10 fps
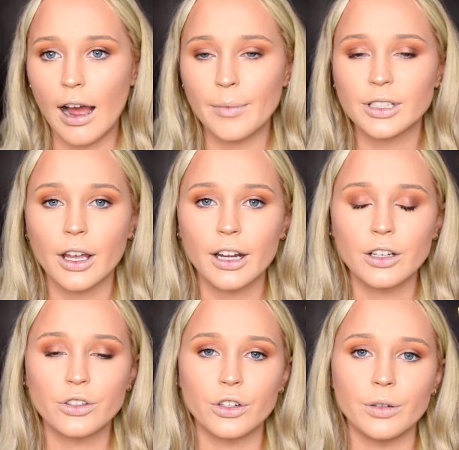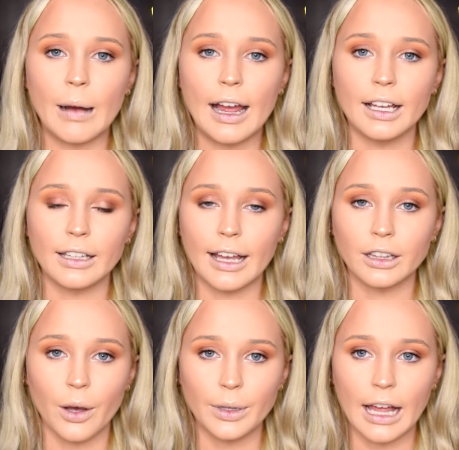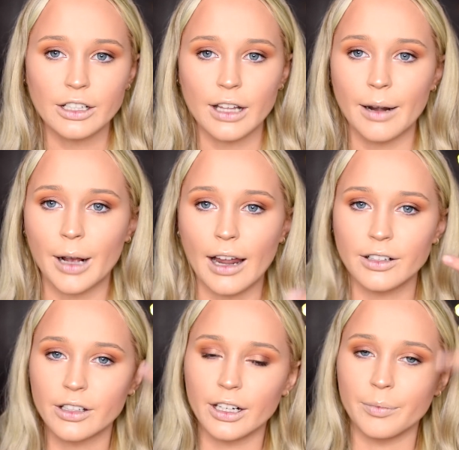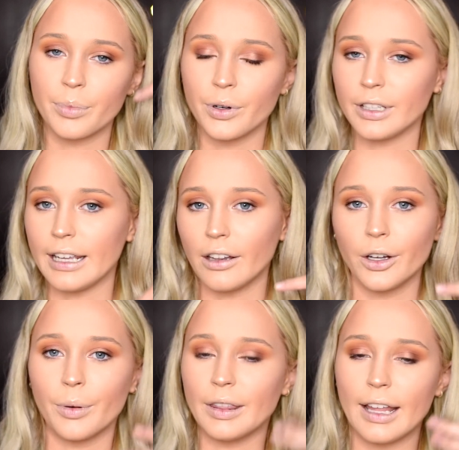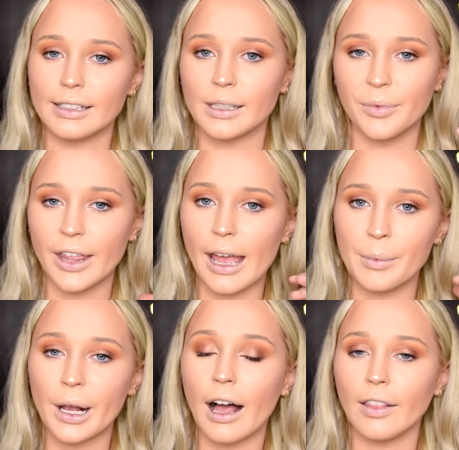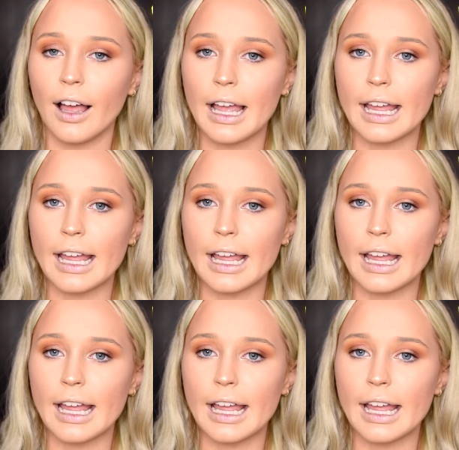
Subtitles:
I'm just gonna do my like lower lash line, kind of just gonna put yellow and then some of the amber colour,